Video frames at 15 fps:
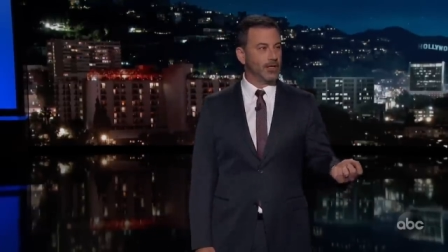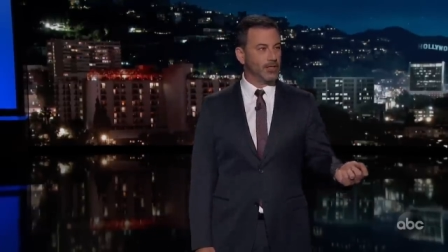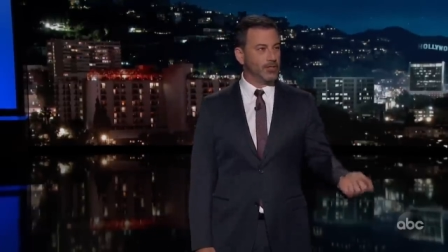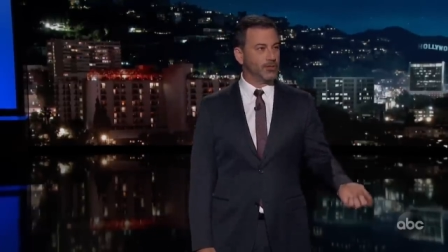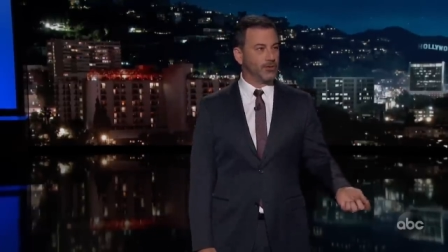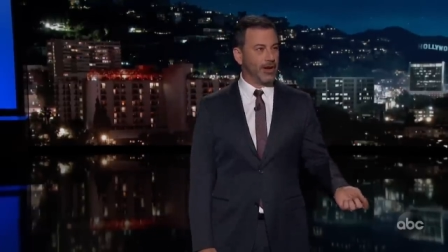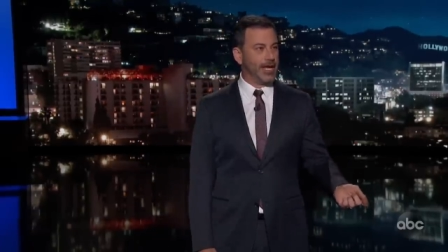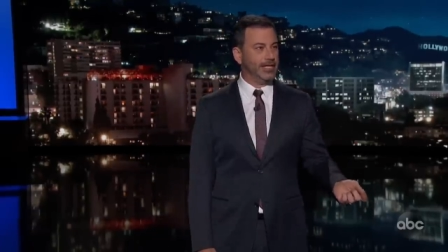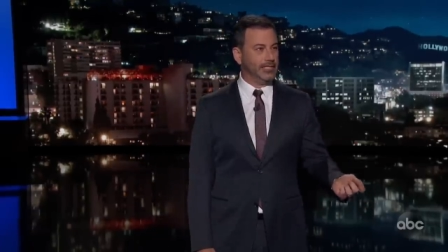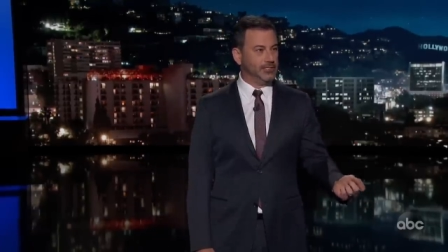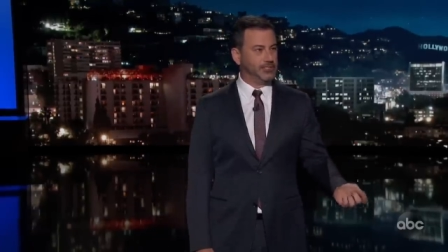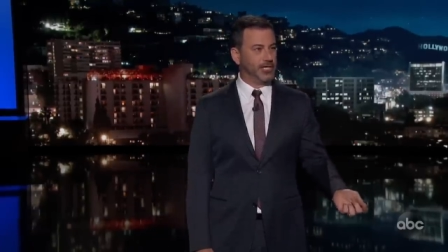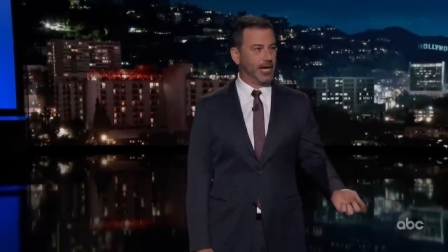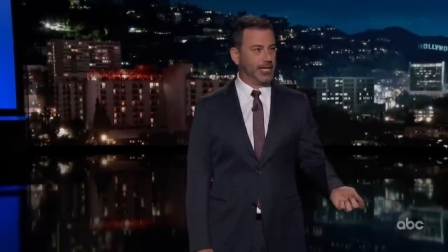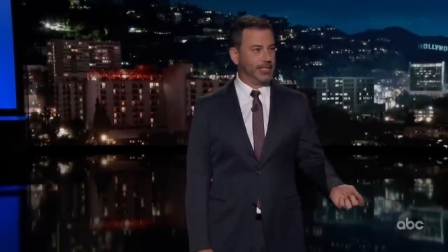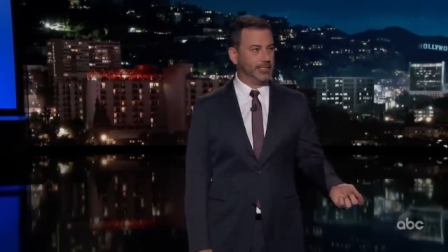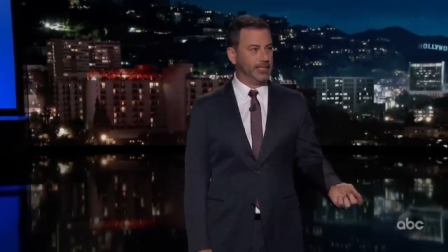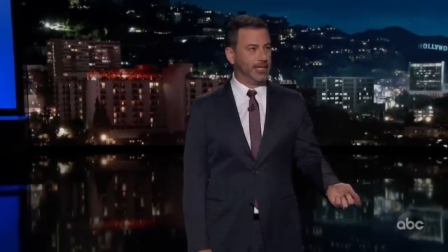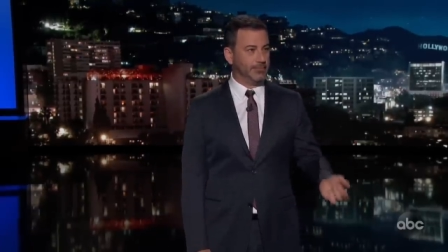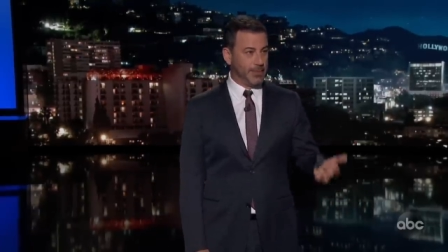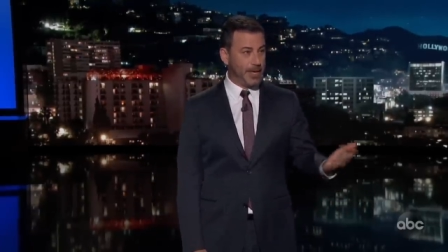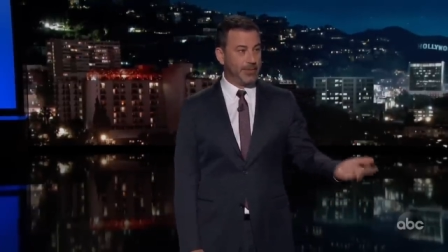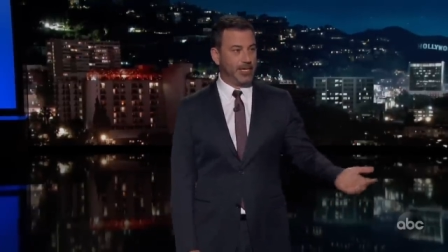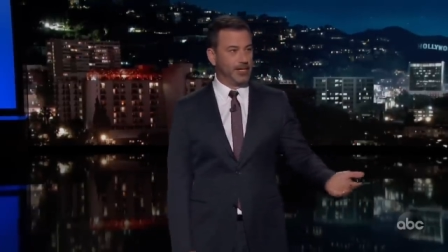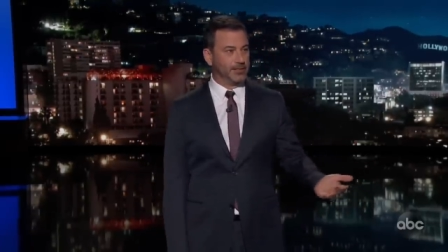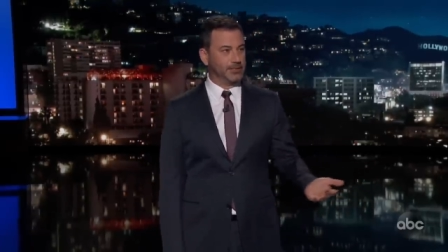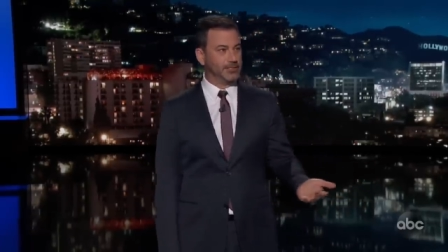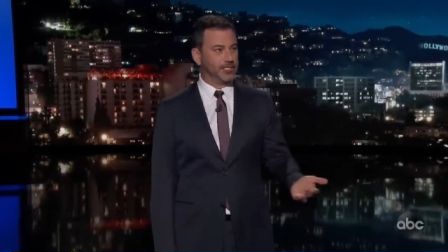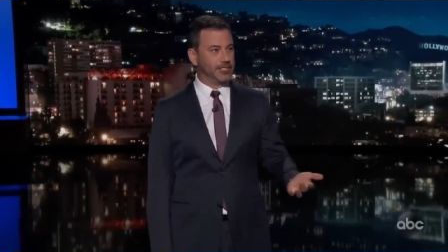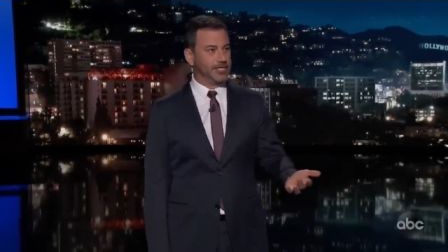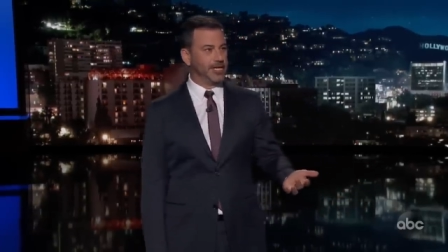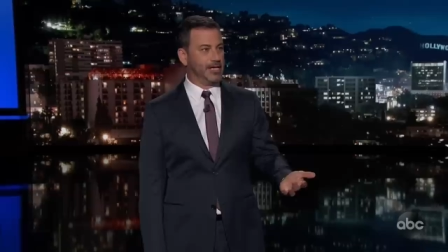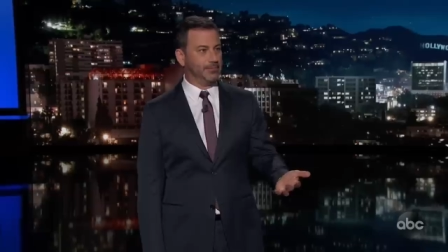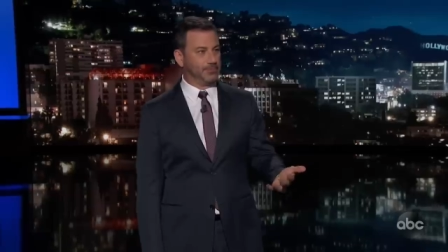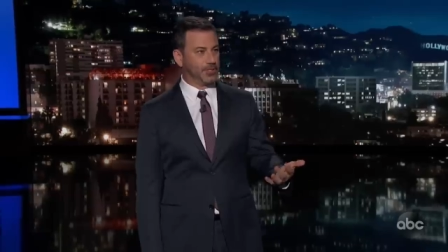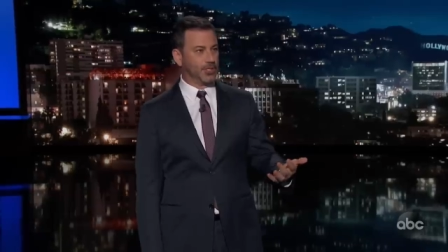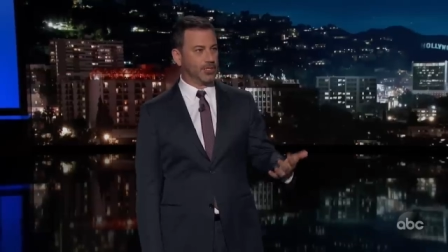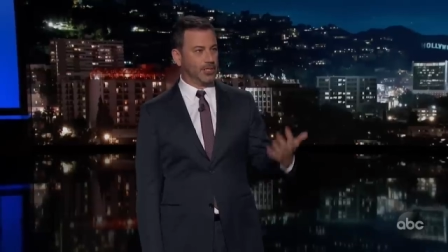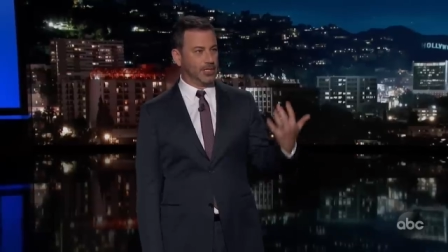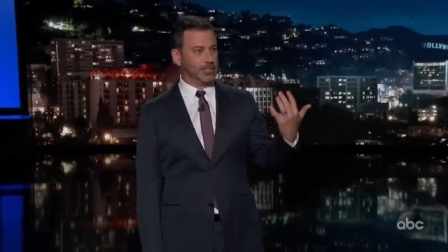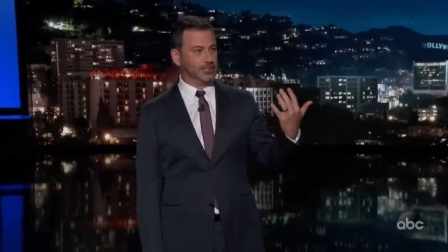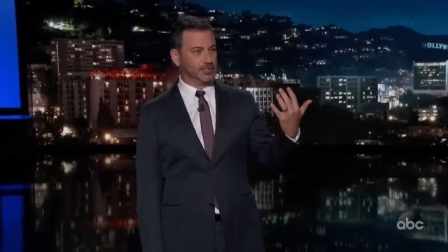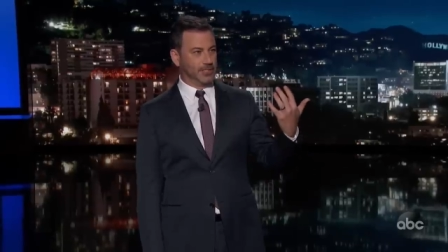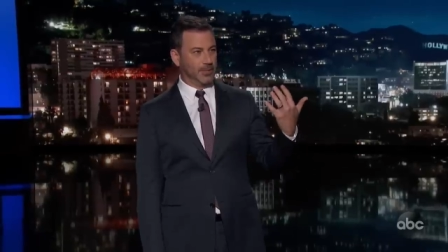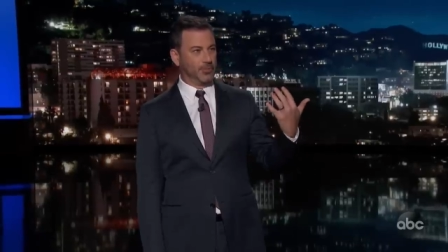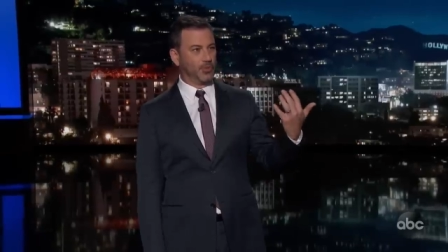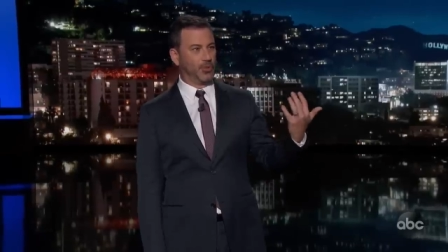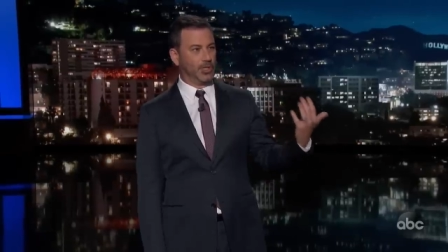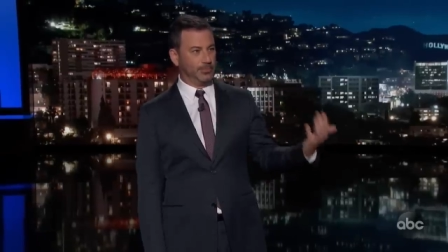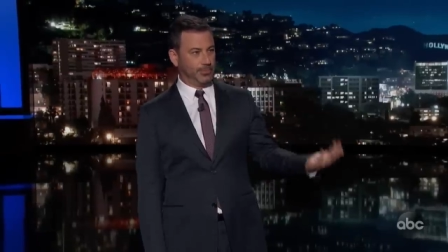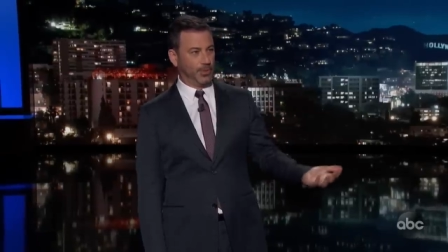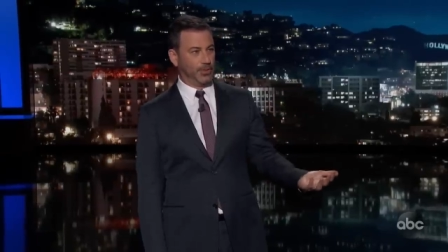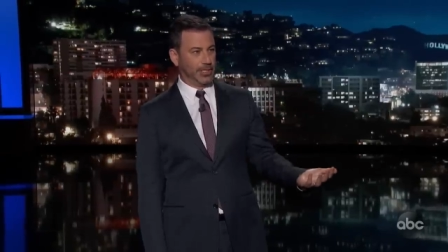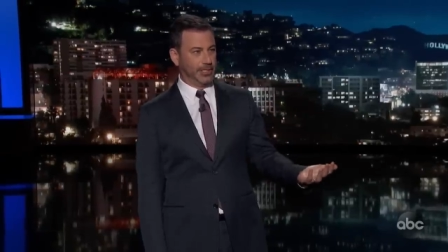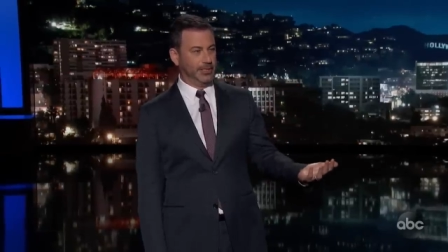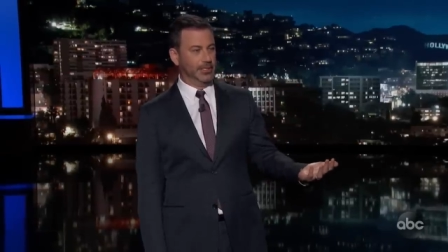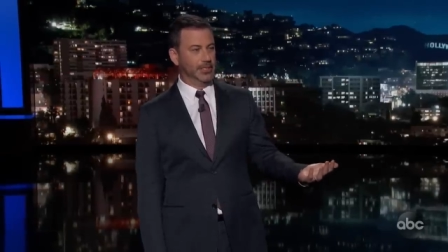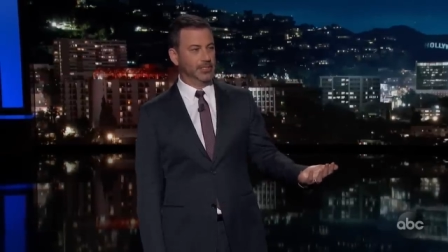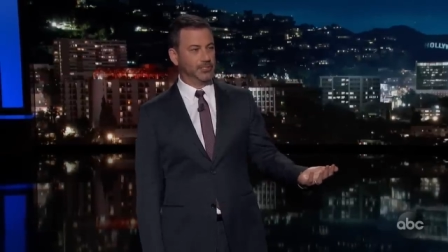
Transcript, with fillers: Ukraine and China and maybe others to dig up dirt on his number one opponent,